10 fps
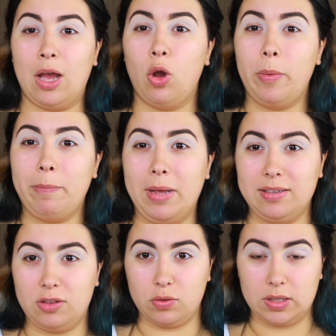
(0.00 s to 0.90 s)
Hope it
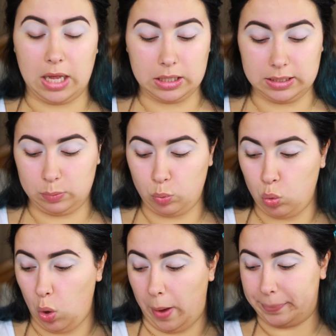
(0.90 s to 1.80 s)
makes those colors
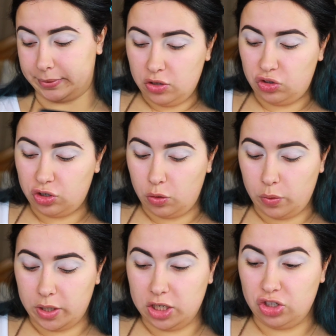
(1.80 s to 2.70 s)
pop. So
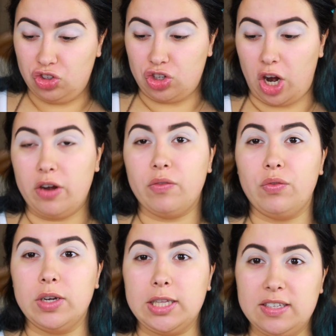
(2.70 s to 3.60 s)
we're gonna start
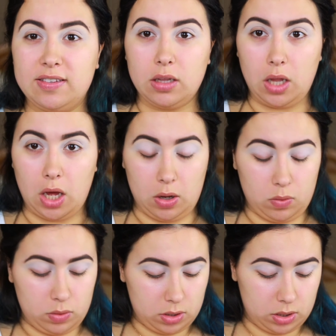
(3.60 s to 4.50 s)
really
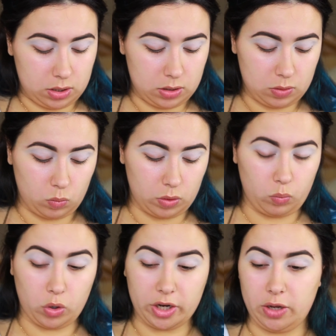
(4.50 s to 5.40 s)
slow
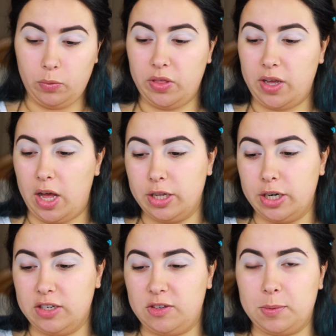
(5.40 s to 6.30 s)
when working with
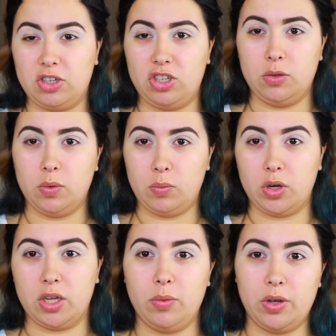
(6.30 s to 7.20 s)
color, especially when
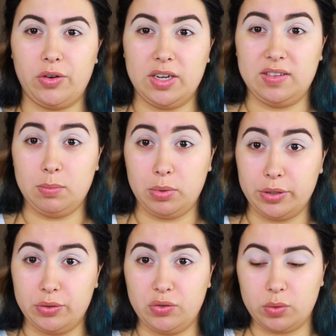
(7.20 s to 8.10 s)
working with crazy
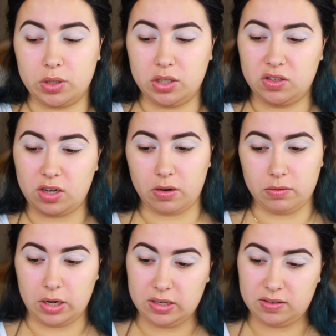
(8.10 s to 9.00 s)
blues. We're gonna
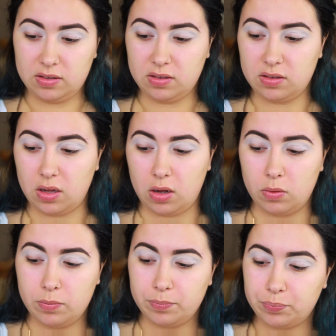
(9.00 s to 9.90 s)
start nice and
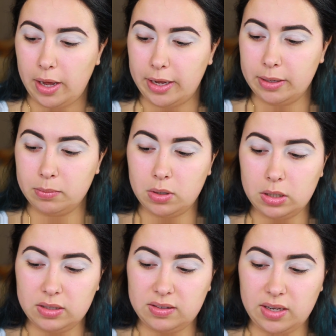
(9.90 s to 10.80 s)
slow. I am
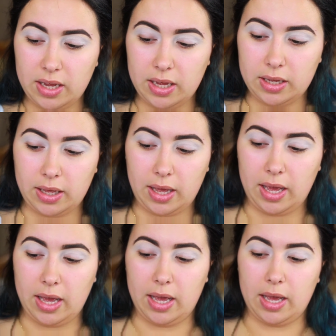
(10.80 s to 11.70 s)
gonna take
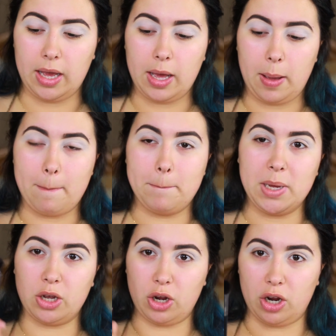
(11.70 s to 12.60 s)
a
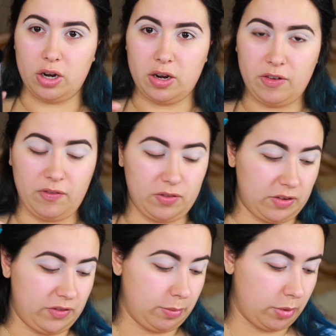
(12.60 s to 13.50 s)
bigger
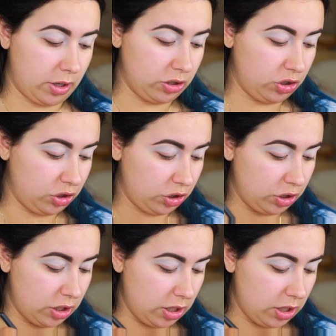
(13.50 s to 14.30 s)
fluffy brush.